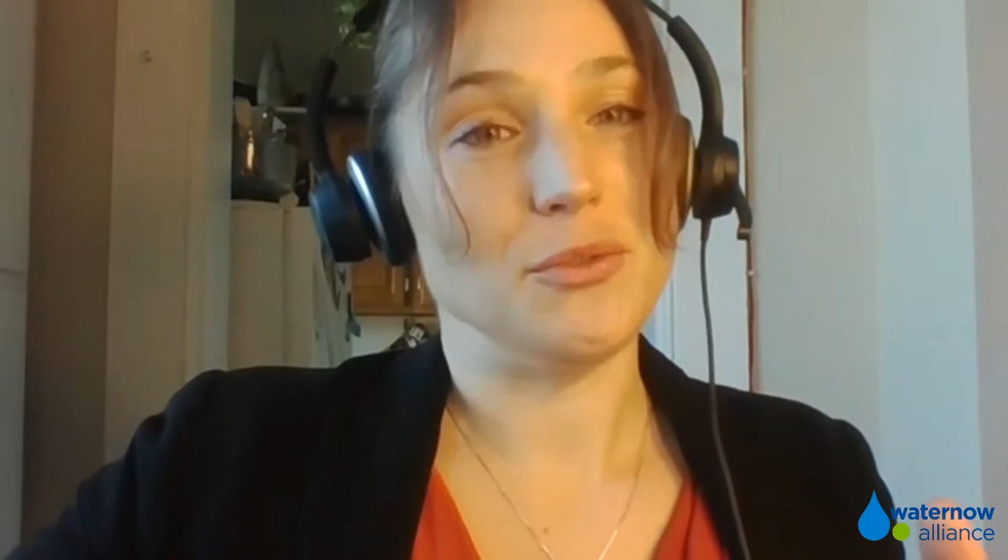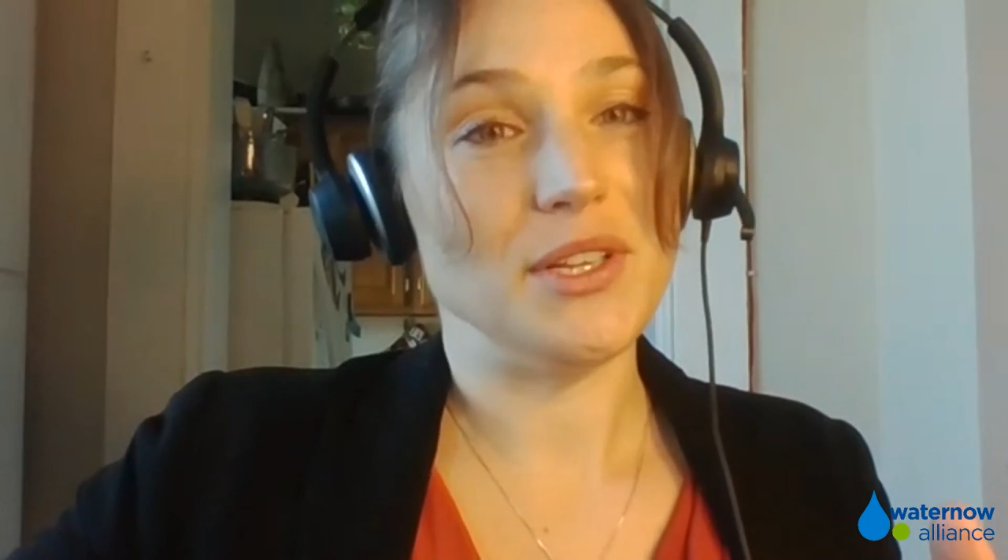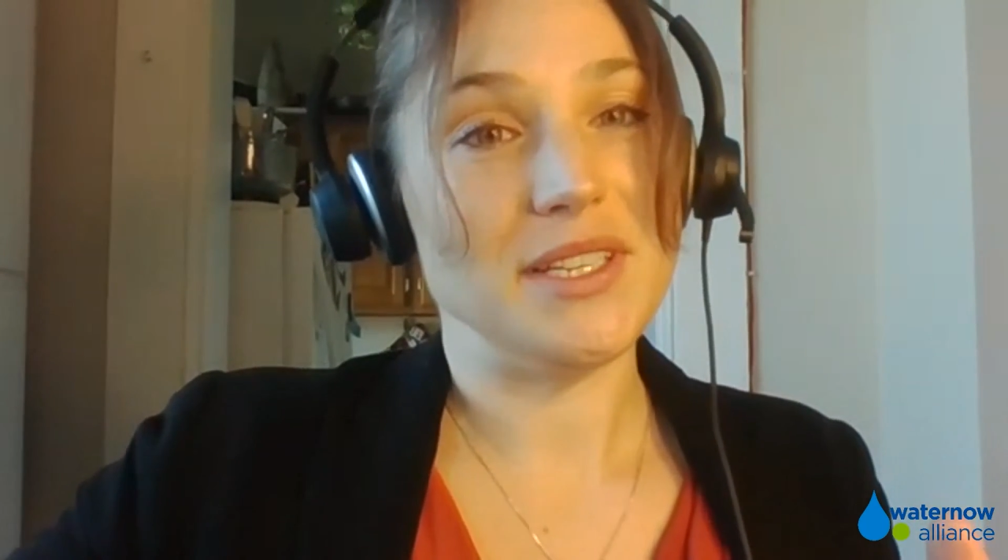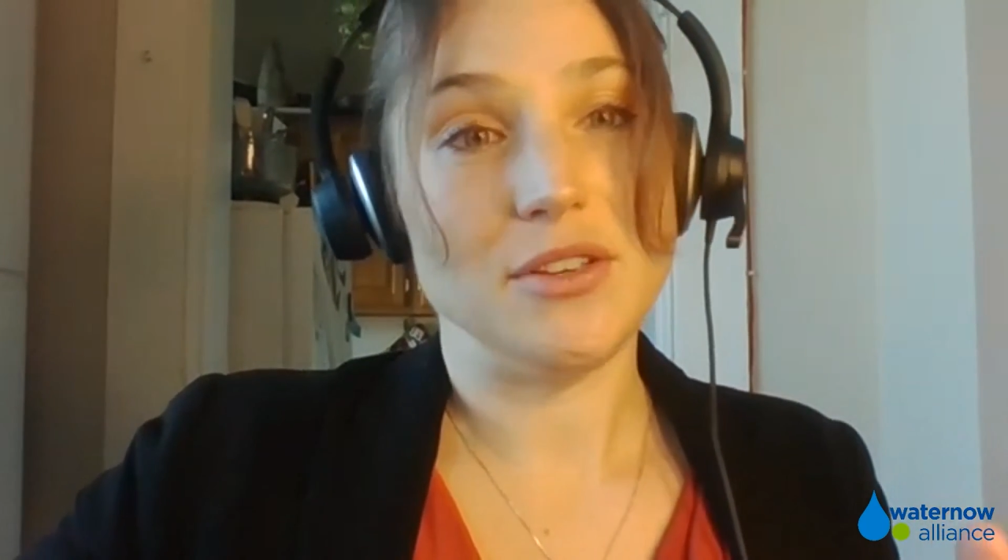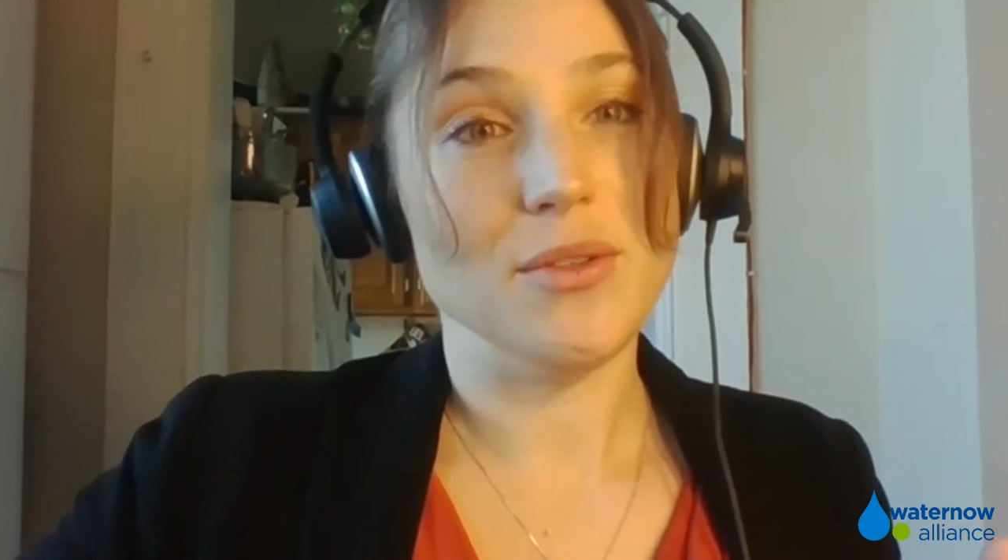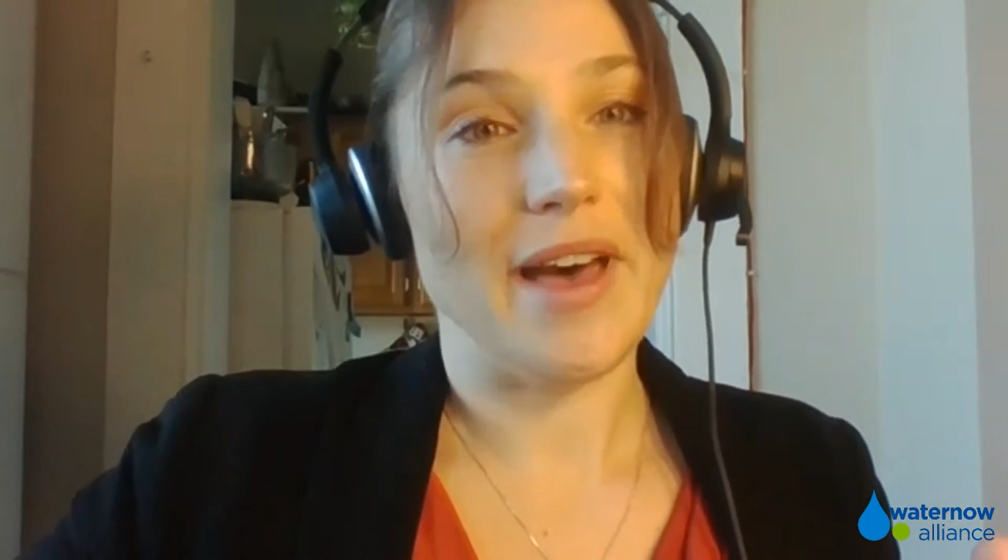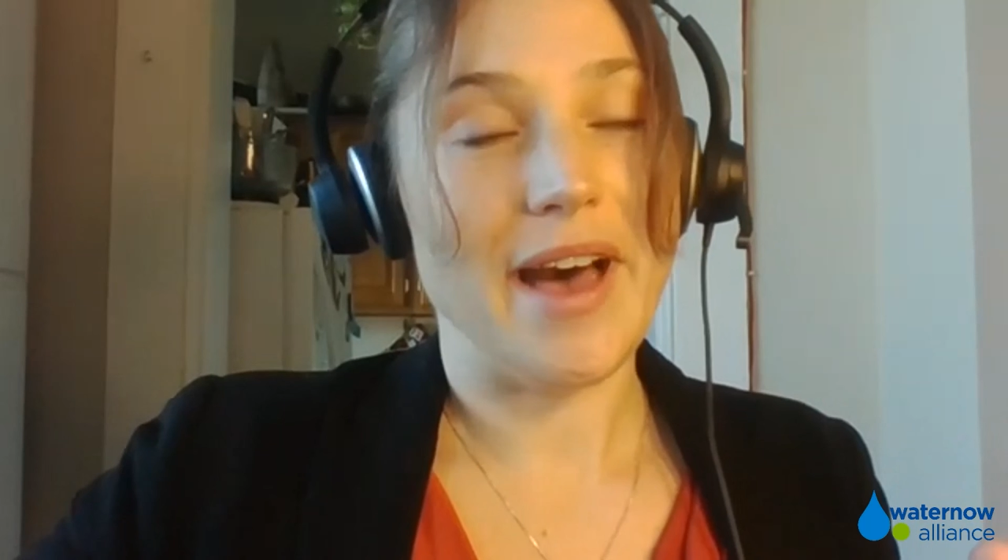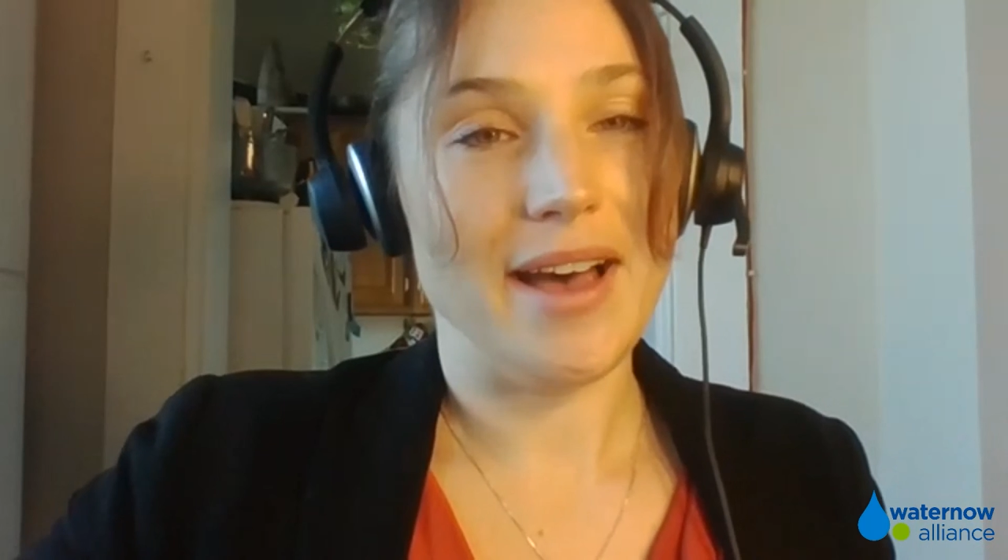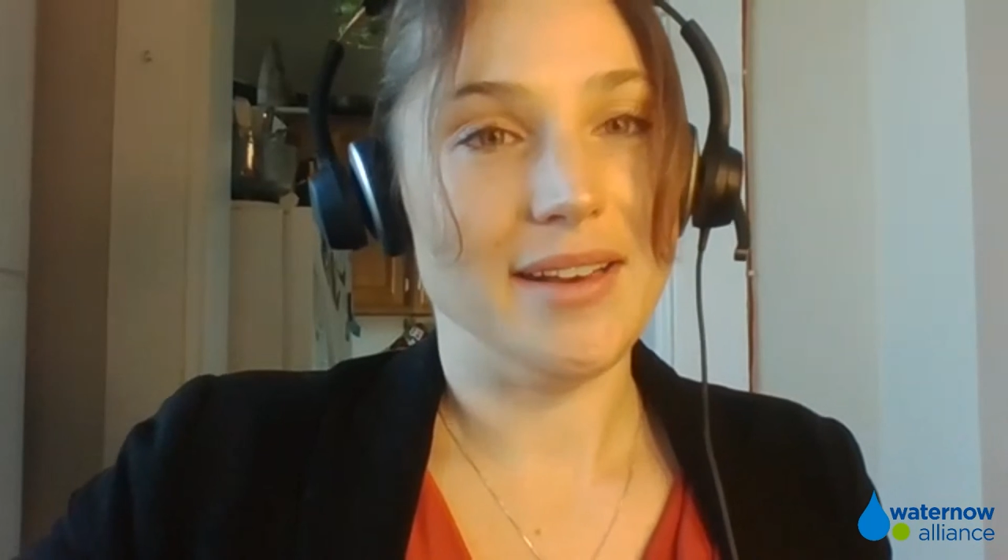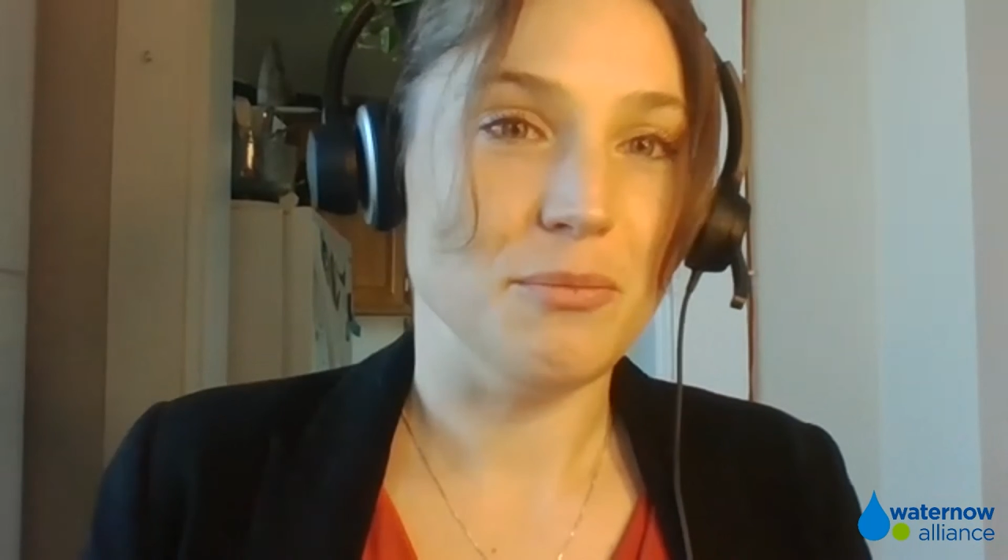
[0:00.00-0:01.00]
willing to do
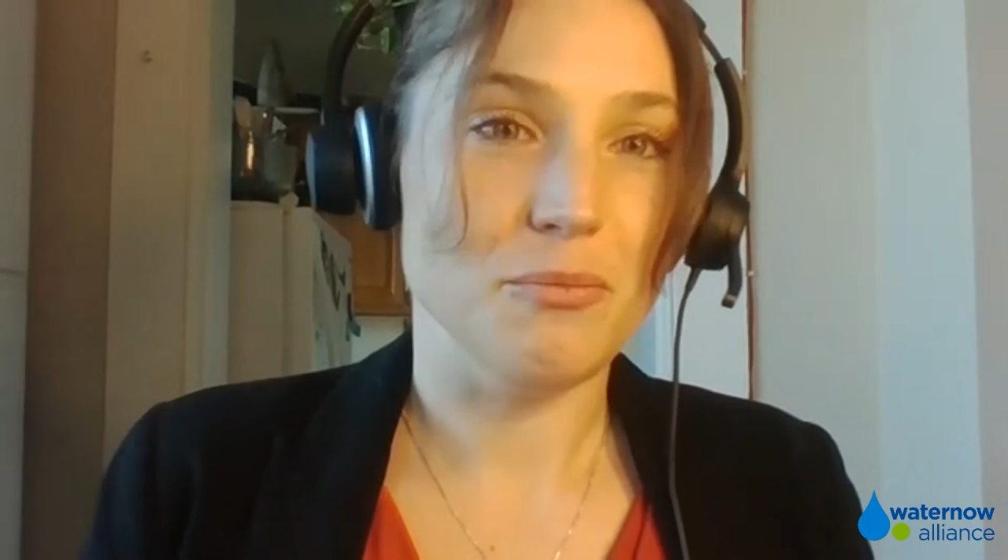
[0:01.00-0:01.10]
that,